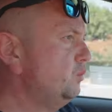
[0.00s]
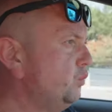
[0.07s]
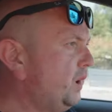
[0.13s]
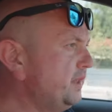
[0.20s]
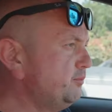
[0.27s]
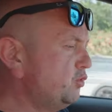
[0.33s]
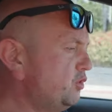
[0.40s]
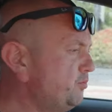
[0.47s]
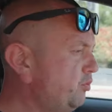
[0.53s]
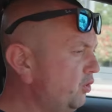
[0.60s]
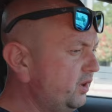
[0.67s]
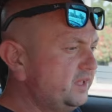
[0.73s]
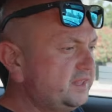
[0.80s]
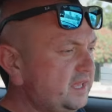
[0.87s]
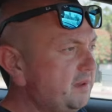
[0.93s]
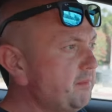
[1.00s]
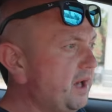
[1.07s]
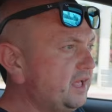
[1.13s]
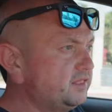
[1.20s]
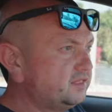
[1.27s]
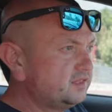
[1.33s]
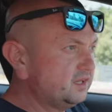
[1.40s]
One more point
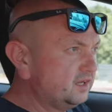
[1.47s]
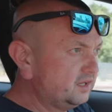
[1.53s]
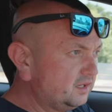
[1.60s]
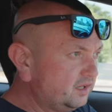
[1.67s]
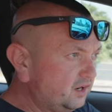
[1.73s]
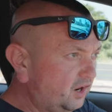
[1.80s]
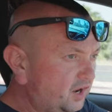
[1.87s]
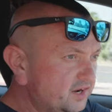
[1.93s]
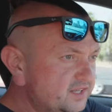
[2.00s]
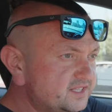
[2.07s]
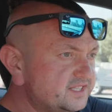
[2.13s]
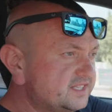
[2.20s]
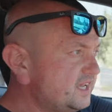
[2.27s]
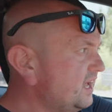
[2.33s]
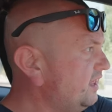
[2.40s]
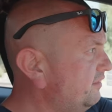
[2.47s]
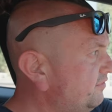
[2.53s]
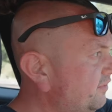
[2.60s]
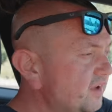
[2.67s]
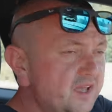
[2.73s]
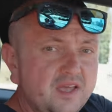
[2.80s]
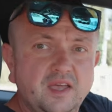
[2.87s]
about the car itself,